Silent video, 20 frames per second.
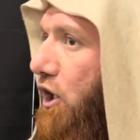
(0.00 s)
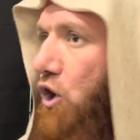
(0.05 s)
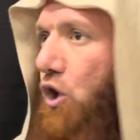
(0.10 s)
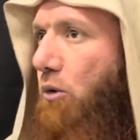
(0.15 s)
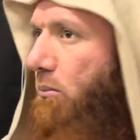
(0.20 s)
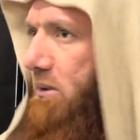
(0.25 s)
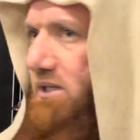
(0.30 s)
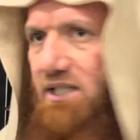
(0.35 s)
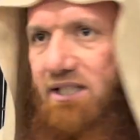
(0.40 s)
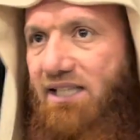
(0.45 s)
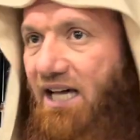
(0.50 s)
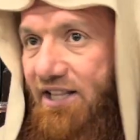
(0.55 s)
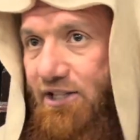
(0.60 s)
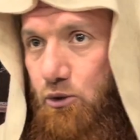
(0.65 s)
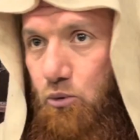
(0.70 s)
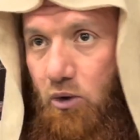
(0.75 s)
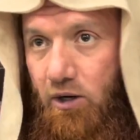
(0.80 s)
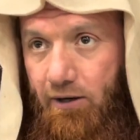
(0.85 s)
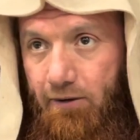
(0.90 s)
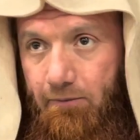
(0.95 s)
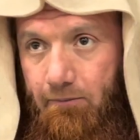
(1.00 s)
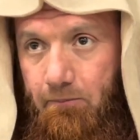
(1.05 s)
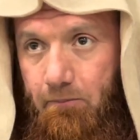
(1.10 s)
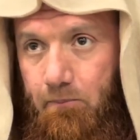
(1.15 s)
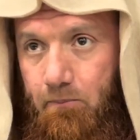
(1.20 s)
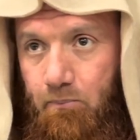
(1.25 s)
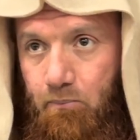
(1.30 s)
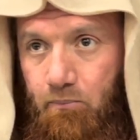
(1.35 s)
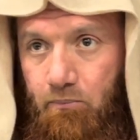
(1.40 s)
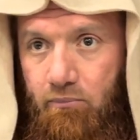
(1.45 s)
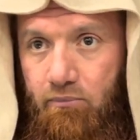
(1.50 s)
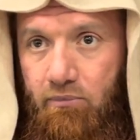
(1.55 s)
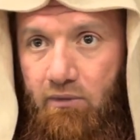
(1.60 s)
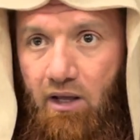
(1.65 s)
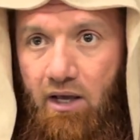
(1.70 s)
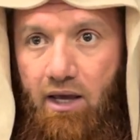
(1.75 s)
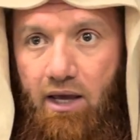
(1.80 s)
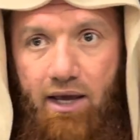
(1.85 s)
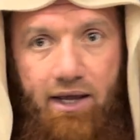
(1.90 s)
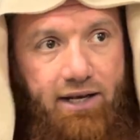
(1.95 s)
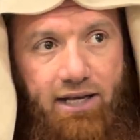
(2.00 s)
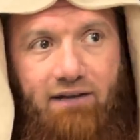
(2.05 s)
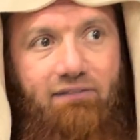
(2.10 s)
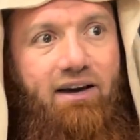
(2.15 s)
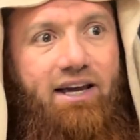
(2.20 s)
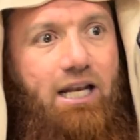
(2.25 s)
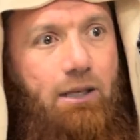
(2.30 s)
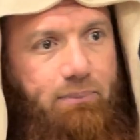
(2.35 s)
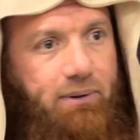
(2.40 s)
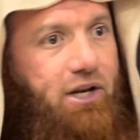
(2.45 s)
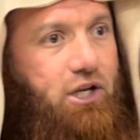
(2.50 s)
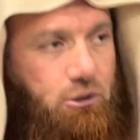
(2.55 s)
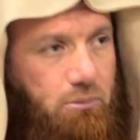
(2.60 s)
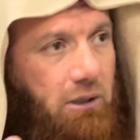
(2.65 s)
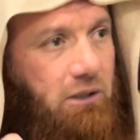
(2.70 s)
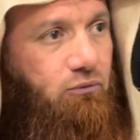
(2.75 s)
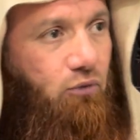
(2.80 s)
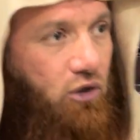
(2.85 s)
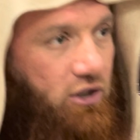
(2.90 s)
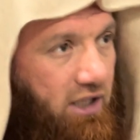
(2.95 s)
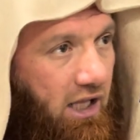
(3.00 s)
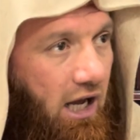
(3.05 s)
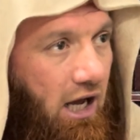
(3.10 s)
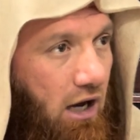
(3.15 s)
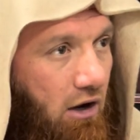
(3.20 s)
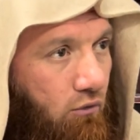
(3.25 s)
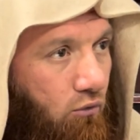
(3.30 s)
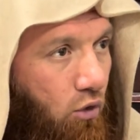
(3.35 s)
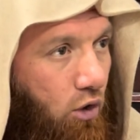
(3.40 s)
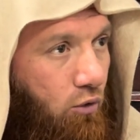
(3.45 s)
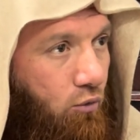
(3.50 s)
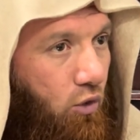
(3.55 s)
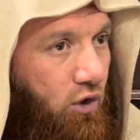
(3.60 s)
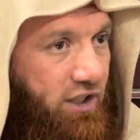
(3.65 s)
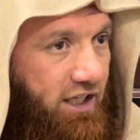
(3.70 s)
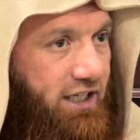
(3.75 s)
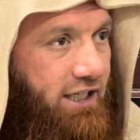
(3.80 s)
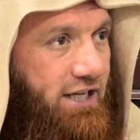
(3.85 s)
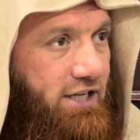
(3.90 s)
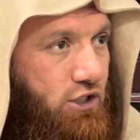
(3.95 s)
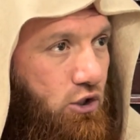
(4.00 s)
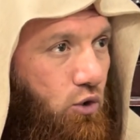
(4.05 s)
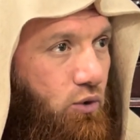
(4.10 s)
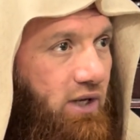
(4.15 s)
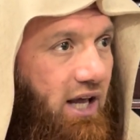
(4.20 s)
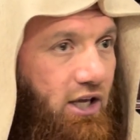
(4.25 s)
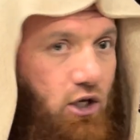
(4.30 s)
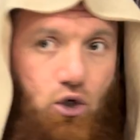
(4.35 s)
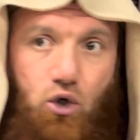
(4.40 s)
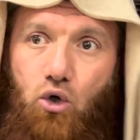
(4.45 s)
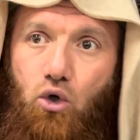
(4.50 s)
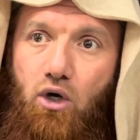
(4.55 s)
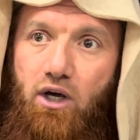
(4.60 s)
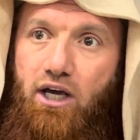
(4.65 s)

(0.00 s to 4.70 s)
you miss it, that one. Never any punishment for any sunnah you